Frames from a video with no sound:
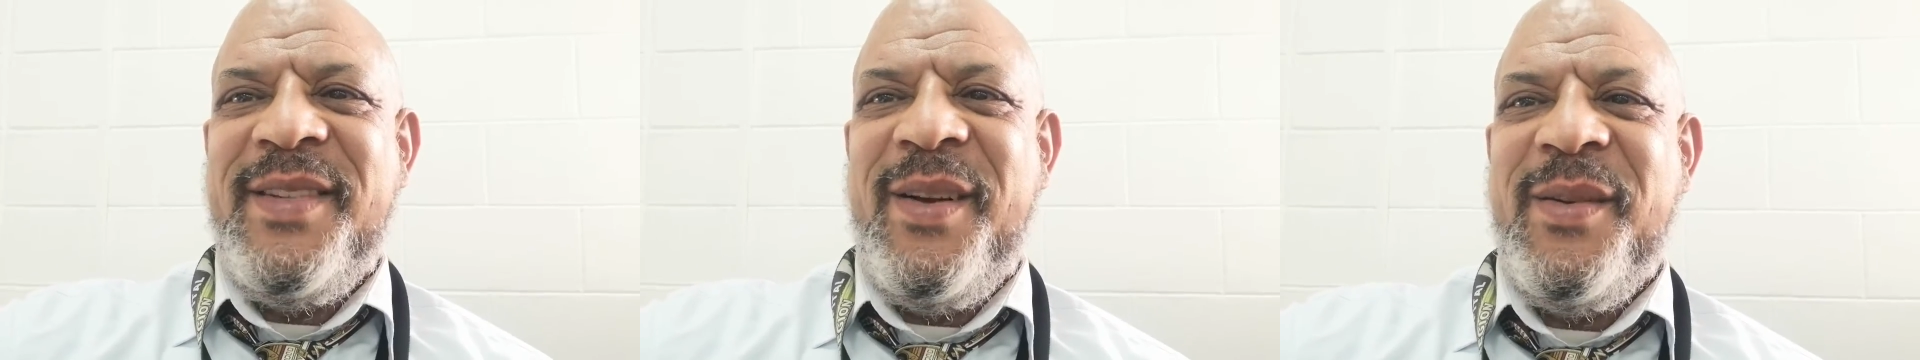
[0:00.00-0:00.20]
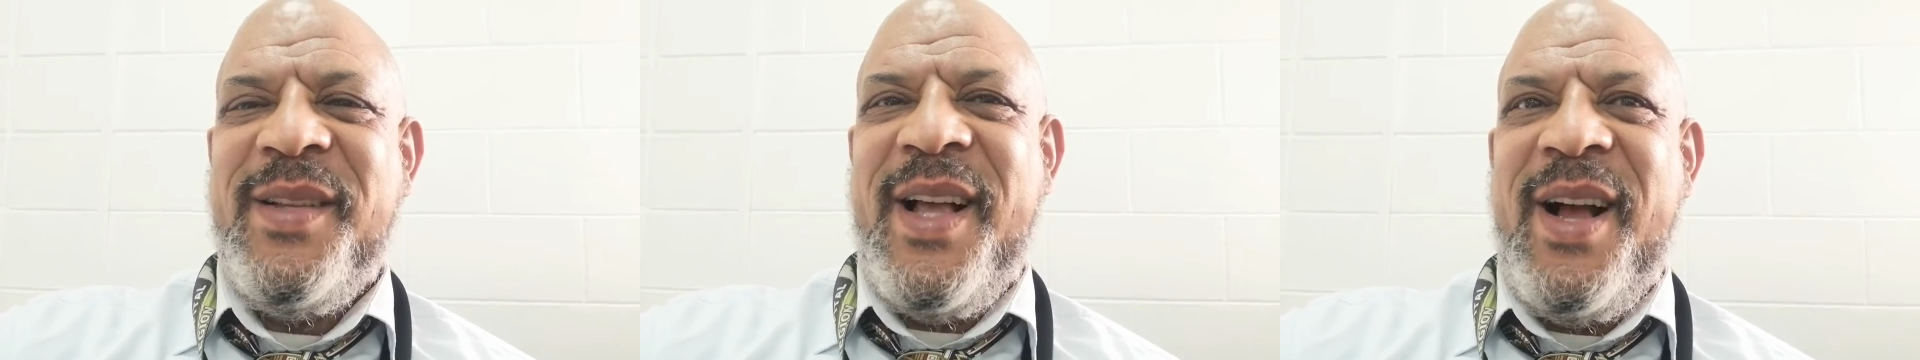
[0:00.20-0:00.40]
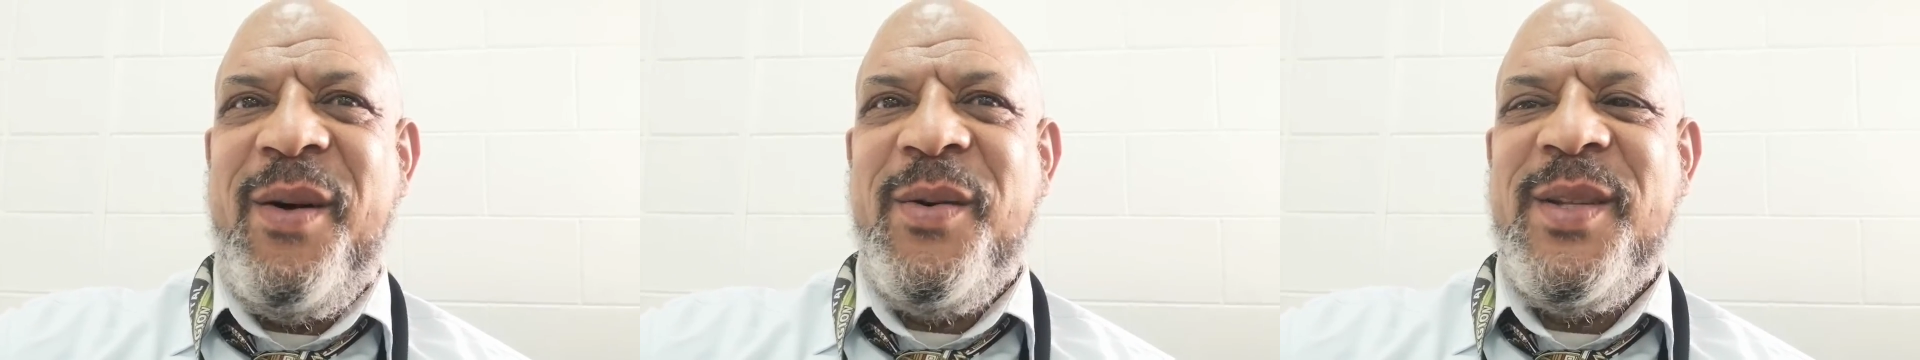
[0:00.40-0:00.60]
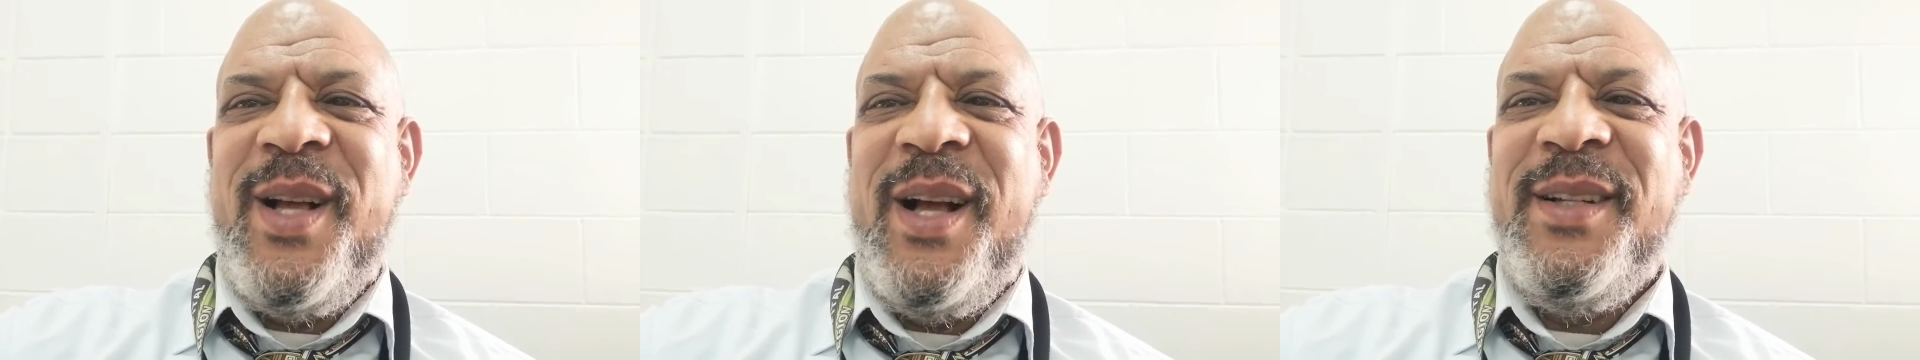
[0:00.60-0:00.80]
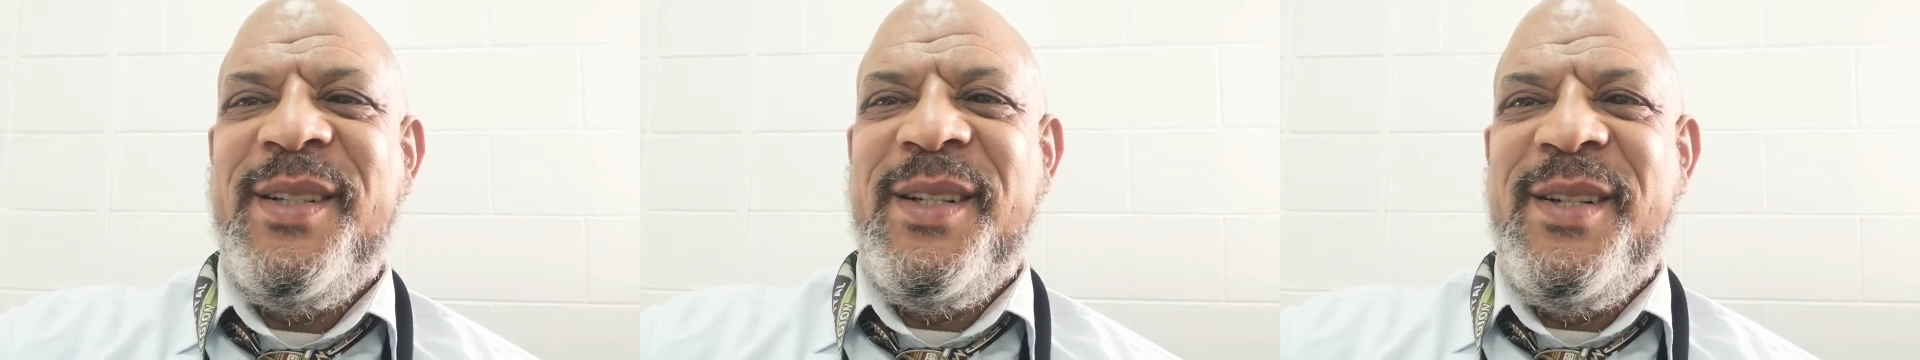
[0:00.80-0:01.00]
I was
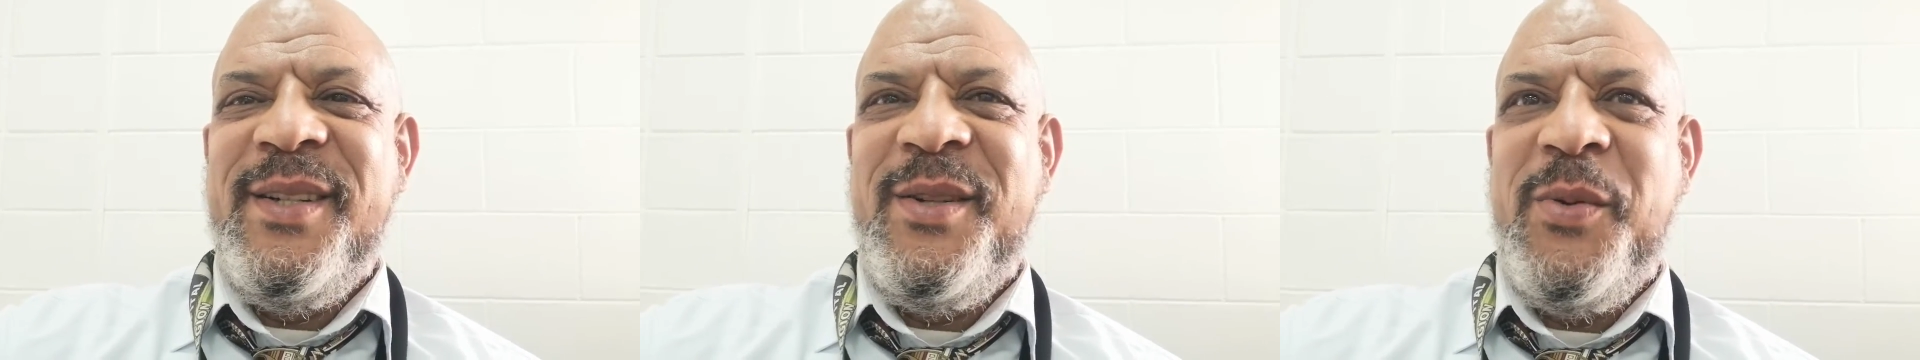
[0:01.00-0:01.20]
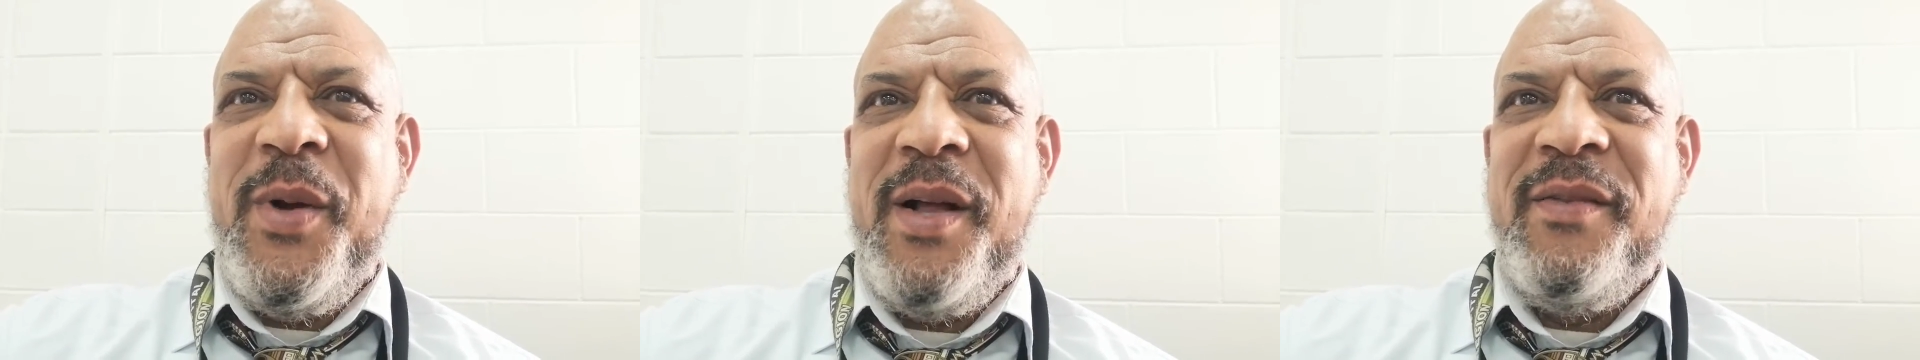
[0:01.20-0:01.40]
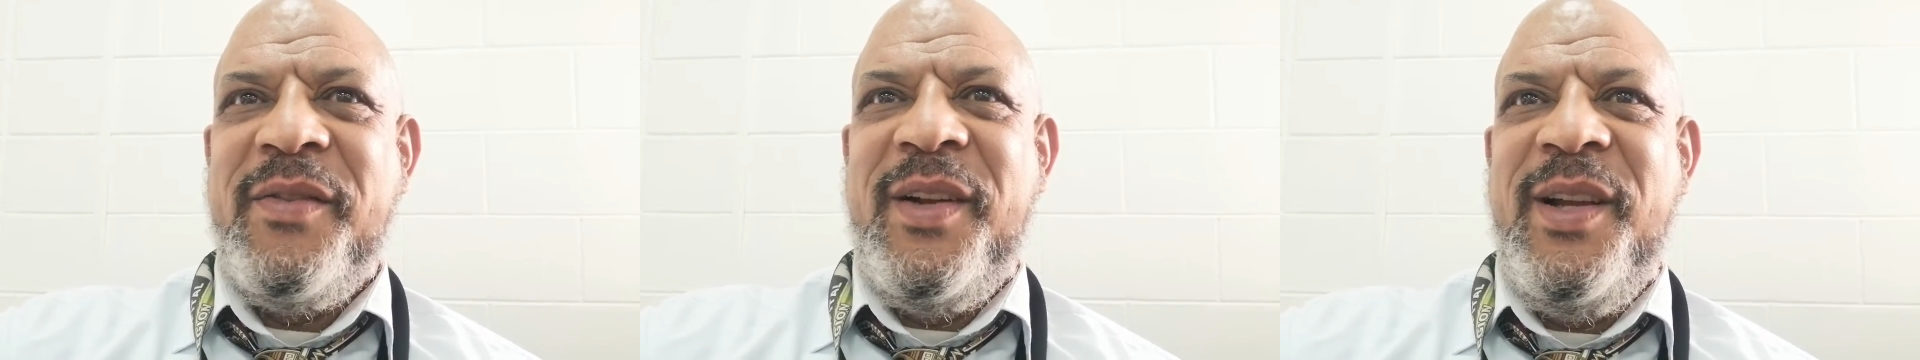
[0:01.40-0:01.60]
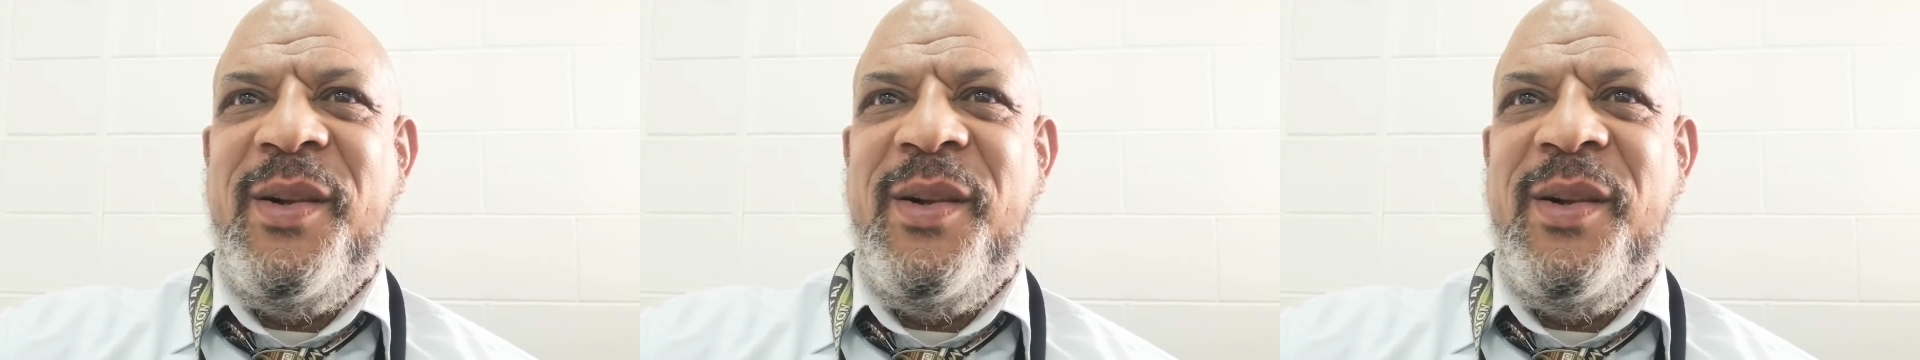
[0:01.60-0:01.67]
112